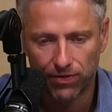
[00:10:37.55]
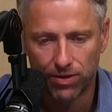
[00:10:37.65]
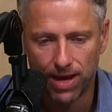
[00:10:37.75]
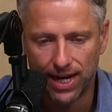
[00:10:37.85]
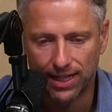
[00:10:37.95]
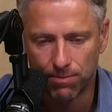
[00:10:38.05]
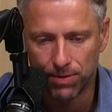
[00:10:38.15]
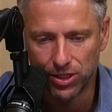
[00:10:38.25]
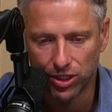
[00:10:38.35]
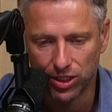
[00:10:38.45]
if the men at the
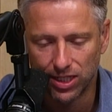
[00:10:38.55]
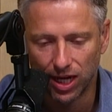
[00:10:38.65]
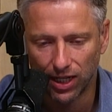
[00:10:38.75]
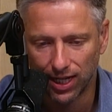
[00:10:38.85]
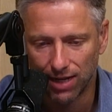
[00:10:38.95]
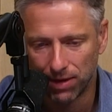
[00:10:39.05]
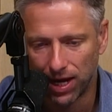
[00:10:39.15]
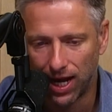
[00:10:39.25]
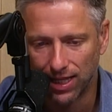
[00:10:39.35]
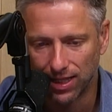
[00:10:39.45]
beaches dug in
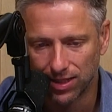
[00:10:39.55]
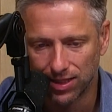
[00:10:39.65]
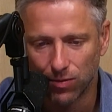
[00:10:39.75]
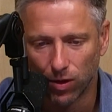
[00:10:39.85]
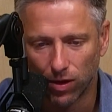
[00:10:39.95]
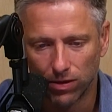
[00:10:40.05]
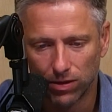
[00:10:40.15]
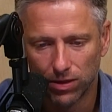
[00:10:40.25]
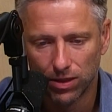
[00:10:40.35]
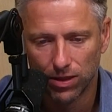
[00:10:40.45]
behind the seawall,